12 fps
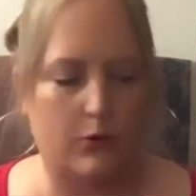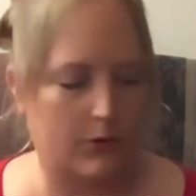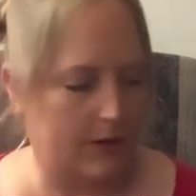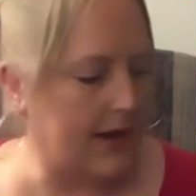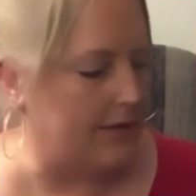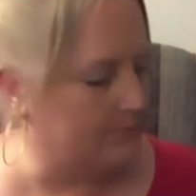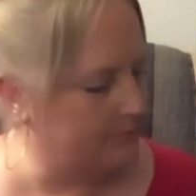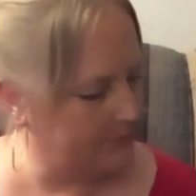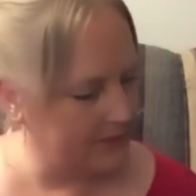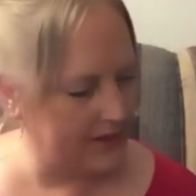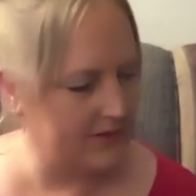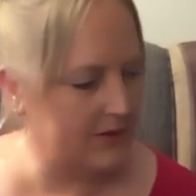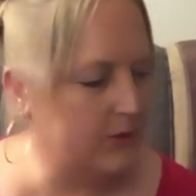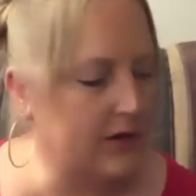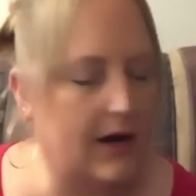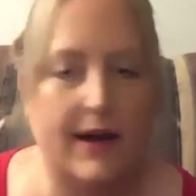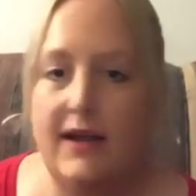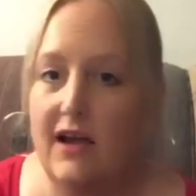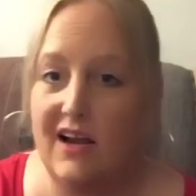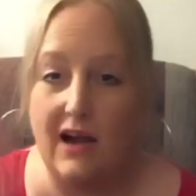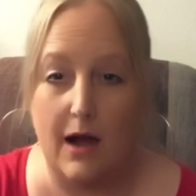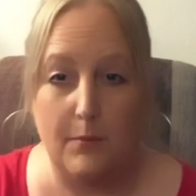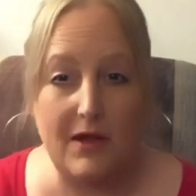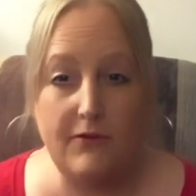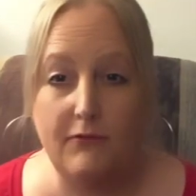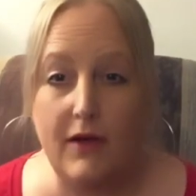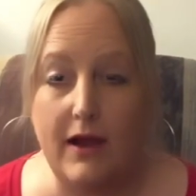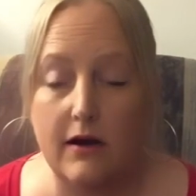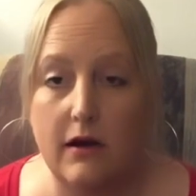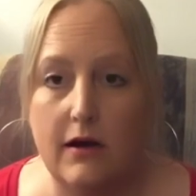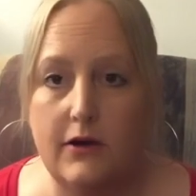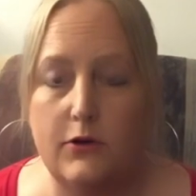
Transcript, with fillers: Okay, I think we got it. I got my fan on,